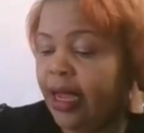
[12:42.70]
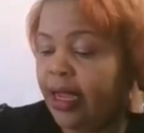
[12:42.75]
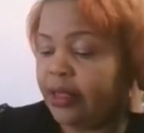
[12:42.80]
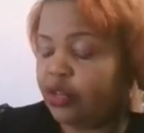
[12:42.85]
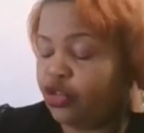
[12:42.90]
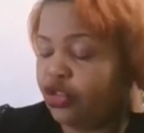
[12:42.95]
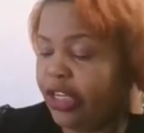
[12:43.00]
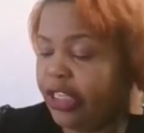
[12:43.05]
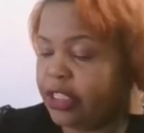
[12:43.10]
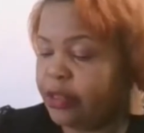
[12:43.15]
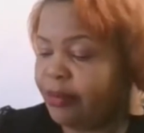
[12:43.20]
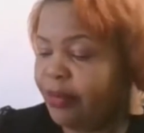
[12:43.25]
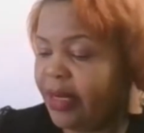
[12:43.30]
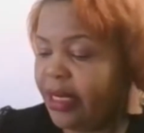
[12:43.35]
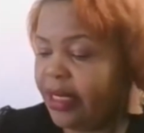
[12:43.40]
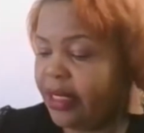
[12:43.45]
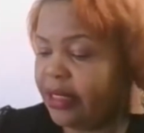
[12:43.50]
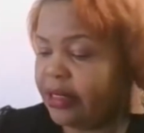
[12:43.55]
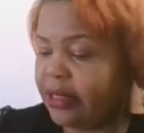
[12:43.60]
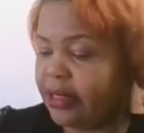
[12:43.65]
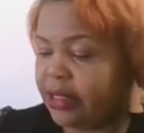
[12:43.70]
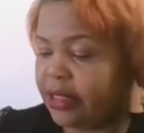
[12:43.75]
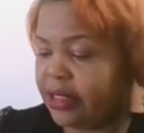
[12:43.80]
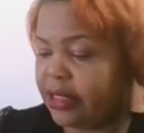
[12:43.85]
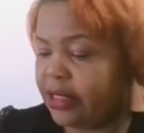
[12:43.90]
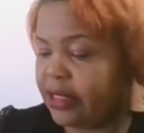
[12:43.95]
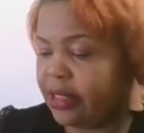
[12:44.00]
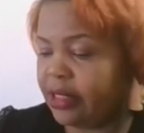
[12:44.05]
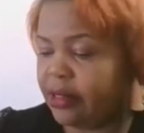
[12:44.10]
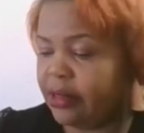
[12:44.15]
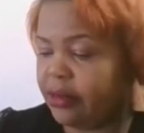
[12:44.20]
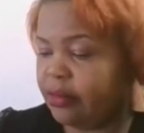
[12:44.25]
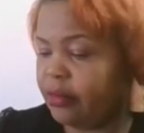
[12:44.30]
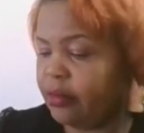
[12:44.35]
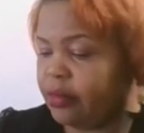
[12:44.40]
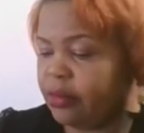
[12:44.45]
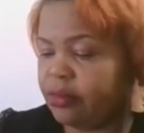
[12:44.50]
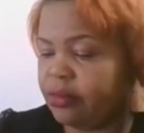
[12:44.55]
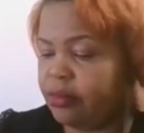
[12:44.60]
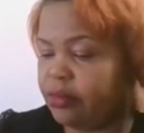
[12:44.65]
Treatment
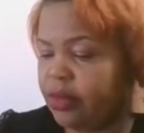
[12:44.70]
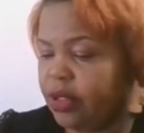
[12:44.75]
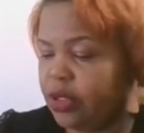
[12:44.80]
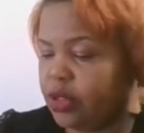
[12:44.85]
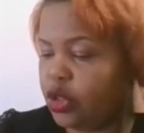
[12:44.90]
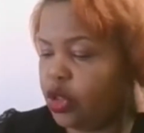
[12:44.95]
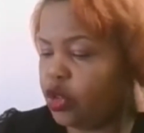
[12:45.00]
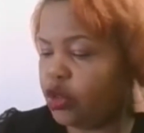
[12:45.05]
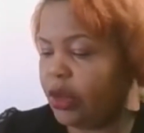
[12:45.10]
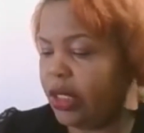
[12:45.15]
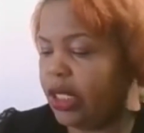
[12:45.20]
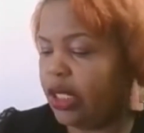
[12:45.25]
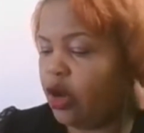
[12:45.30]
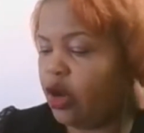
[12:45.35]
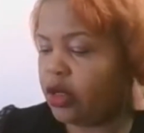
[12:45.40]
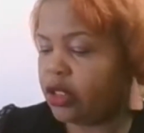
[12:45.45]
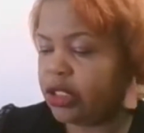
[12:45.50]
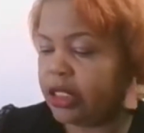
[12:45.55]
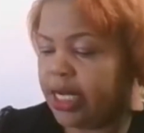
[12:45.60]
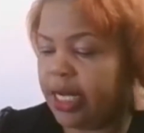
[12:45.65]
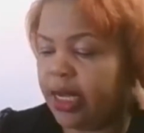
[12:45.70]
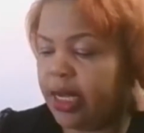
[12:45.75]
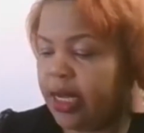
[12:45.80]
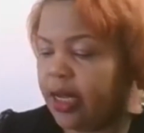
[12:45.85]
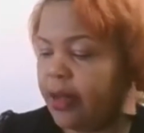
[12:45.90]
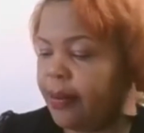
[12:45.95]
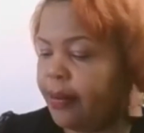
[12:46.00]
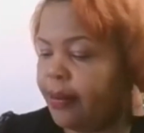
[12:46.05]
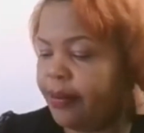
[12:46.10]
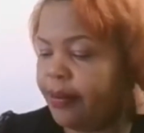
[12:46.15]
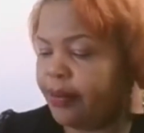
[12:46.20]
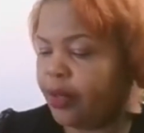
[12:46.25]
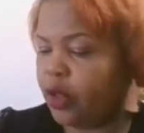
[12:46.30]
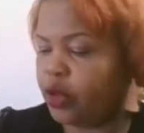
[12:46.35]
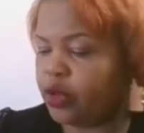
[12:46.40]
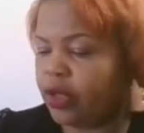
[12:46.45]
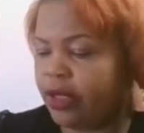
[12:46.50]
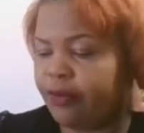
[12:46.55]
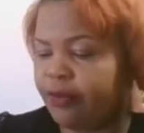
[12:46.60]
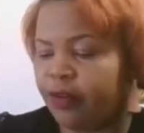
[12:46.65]
is usually long-term,
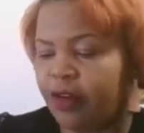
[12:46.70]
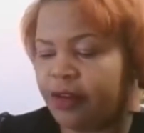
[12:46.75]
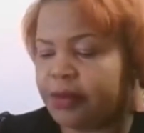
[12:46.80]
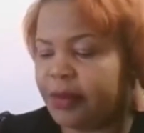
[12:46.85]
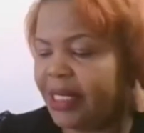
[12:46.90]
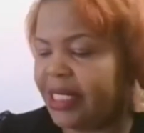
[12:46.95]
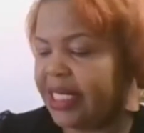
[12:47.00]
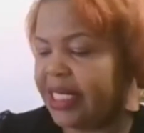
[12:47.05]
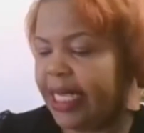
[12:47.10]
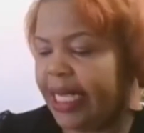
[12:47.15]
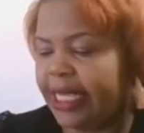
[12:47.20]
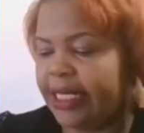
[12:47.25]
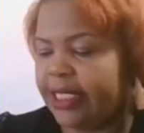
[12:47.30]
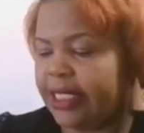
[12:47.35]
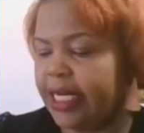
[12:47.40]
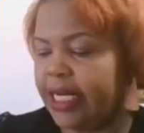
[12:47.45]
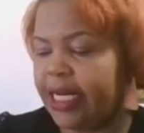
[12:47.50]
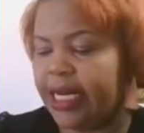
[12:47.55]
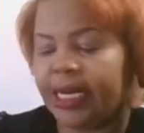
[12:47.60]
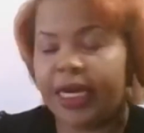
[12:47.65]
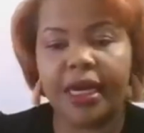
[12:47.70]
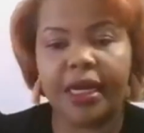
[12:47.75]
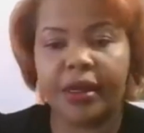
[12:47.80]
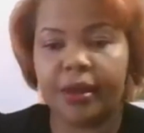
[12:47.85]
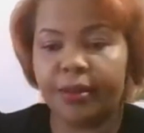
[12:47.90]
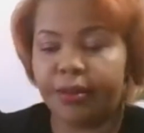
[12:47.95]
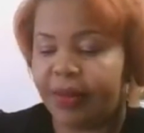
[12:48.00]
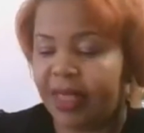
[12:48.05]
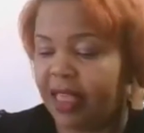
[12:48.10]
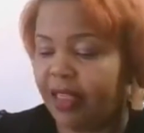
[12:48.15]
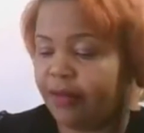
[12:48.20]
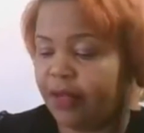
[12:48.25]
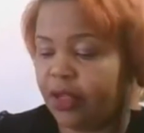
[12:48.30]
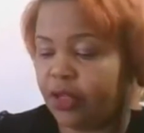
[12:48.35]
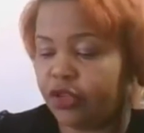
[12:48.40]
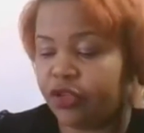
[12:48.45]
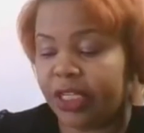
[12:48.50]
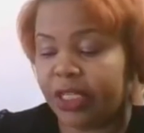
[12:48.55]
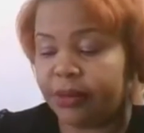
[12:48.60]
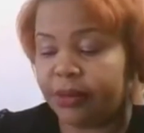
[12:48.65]
usually involves medication and behavior
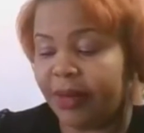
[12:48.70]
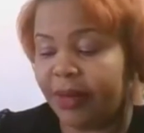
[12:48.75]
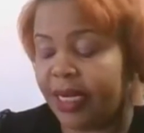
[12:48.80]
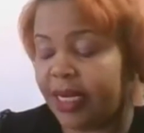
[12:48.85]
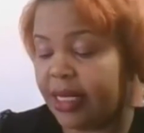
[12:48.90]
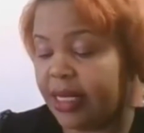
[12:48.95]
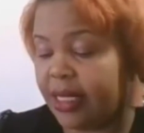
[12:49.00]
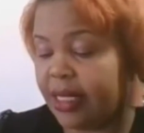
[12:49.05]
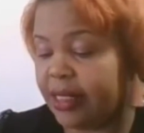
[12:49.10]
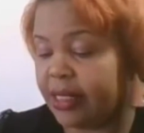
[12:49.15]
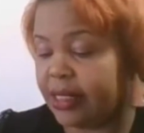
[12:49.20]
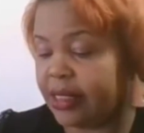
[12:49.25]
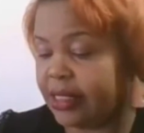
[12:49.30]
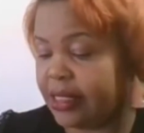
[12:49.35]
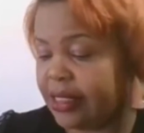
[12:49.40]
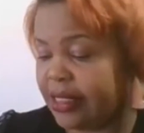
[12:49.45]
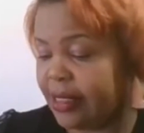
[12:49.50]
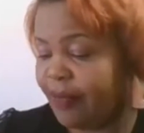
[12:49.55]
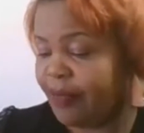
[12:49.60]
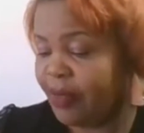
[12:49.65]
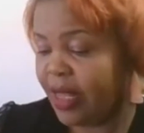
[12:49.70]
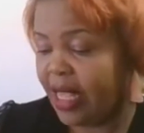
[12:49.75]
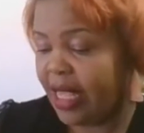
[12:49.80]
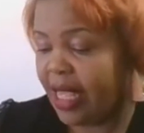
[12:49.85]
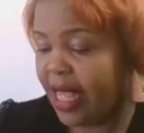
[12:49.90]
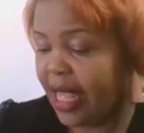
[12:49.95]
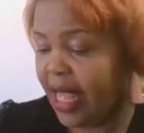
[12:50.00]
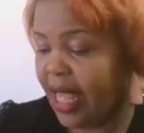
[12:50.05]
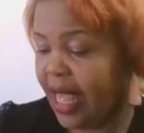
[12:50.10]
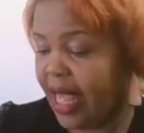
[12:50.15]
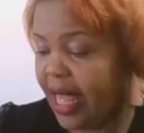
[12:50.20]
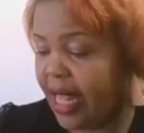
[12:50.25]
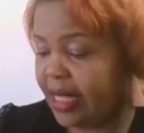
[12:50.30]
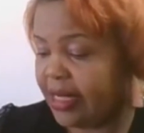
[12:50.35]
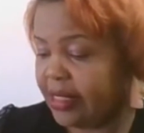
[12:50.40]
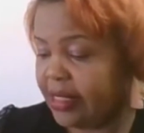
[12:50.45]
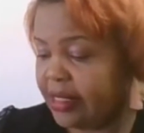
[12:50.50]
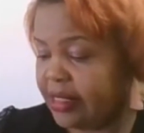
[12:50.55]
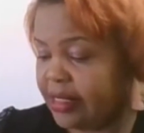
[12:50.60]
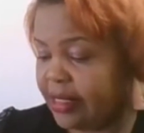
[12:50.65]
treatments.
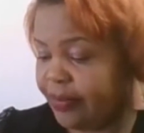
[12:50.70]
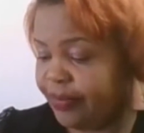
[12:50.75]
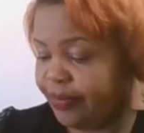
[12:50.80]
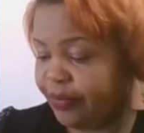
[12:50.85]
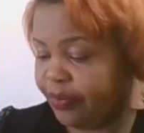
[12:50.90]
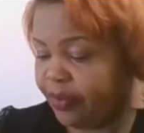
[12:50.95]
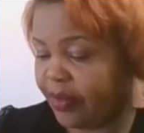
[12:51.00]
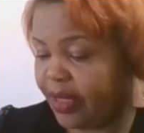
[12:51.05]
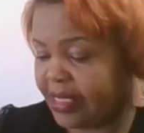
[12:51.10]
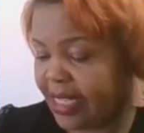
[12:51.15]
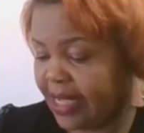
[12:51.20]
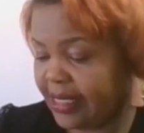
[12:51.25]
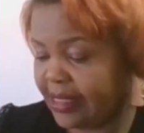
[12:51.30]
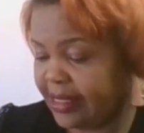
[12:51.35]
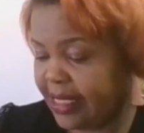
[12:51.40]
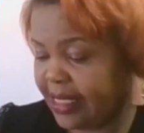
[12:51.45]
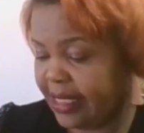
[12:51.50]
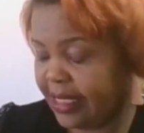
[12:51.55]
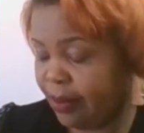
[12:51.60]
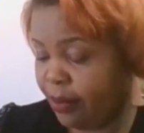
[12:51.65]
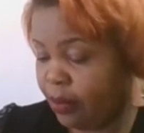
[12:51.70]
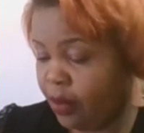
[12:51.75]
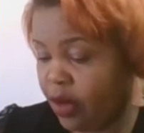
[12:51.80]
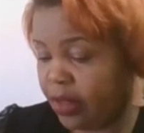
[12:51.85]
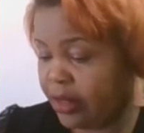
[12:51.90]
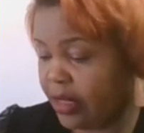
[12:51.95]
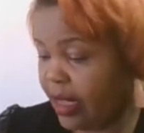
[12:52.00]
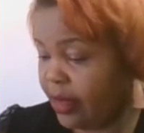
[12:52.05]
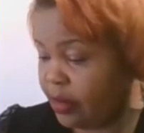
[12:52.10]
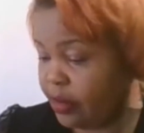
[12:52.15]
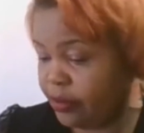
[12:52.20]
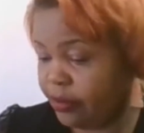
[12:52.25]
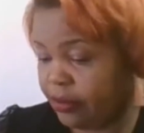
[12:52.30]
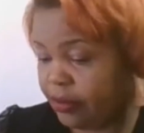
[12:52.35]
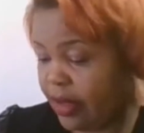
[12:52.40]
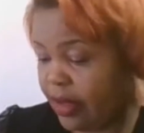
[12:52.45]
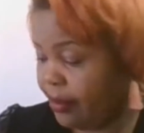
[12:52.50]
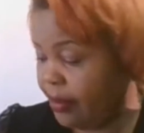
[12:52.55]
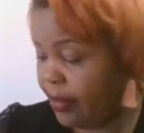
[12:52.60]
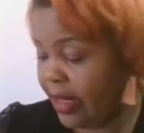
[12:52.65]
And as I said, I'm not that
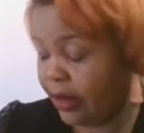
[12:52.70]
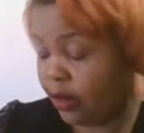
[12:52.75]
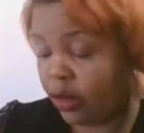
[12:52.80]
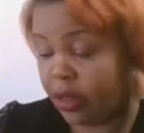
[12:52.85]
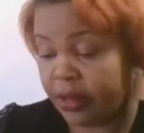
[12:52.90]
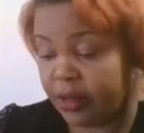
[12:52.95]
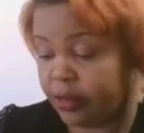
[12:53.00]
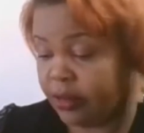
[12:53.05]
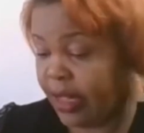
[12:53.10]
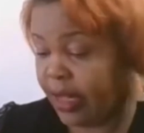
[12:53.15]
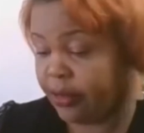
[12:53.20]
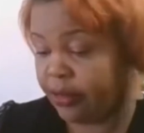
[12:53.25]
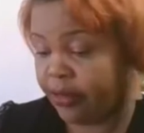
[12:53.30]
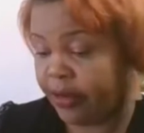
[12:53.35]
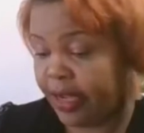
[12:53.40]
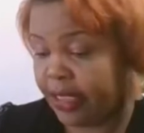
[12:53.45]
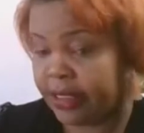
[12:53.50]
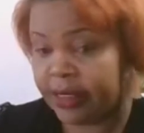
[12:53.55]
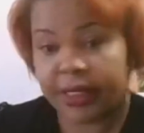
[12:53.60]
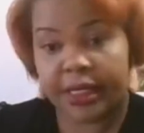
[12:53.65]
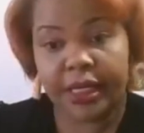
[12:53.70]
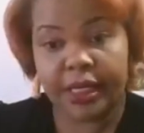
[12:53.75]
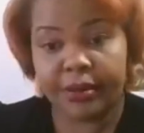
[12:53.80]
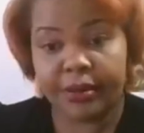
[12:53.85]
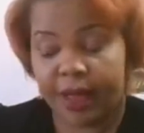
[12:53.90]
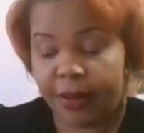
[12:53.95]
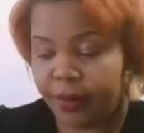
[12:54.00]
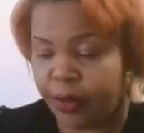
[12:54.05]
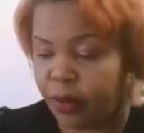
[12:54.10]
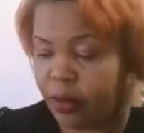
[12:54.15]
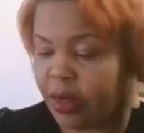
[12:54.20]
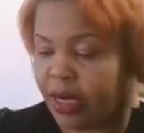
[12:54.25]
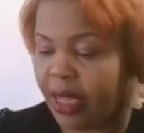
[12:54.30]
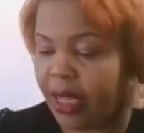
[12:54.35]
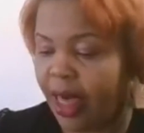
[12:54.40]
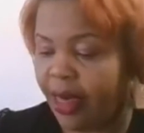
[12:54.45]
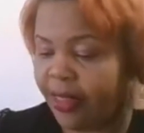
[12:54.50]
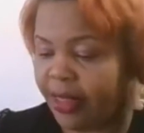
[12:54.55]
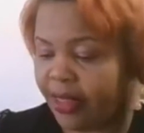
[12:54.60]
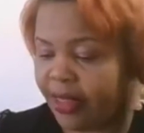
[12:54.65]
great in bipolar.
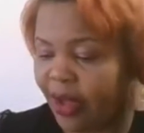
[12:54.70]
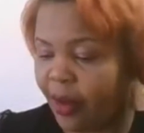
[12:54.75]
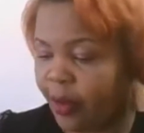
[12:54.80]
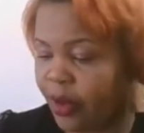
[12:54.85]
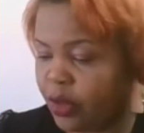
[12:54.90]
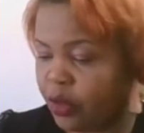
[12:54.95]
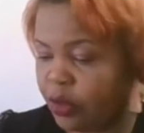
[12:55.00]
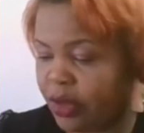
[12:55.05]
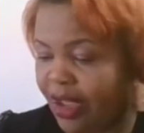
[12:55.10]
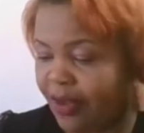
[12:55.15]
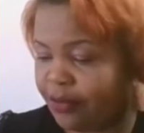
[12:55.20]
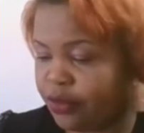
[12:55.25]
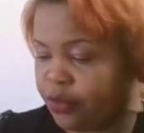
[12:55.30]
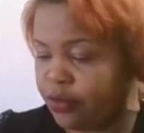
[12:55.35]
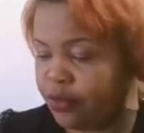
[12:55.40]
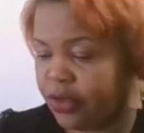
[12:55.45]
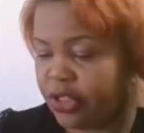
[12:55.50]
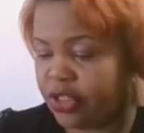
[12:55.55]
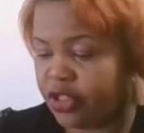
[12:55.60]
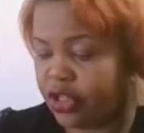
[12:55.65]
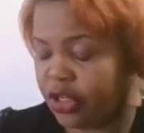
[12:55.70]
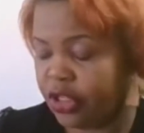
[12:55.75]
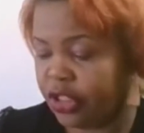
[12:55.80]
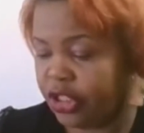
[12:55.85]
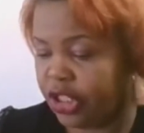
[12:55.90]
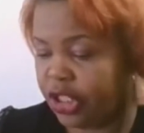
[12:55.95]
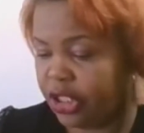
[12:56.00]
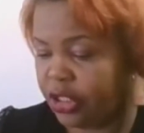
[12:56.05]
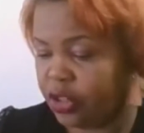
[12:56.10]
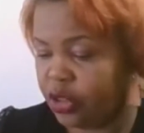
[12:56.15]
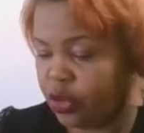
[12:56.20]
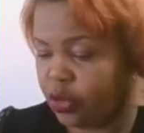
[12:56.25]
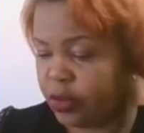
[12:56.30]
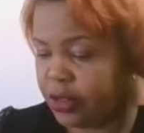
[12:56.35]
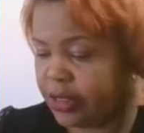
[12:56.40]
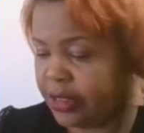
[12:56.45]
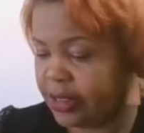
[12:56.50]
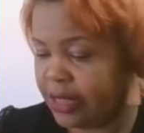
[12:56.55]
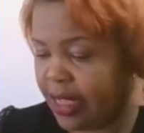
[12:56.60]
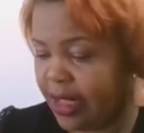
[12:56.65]
I think that one you'd have to research it
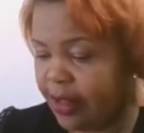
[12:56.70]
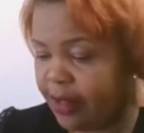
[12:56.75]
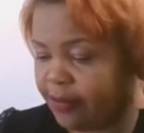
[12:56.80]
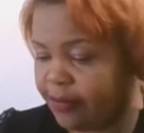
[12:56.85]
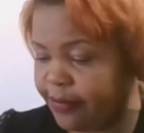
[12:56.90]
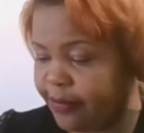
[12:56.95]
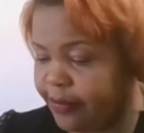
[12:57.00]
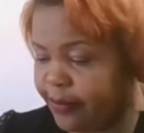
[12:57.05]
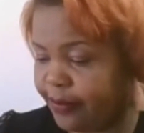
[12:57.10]
yourself.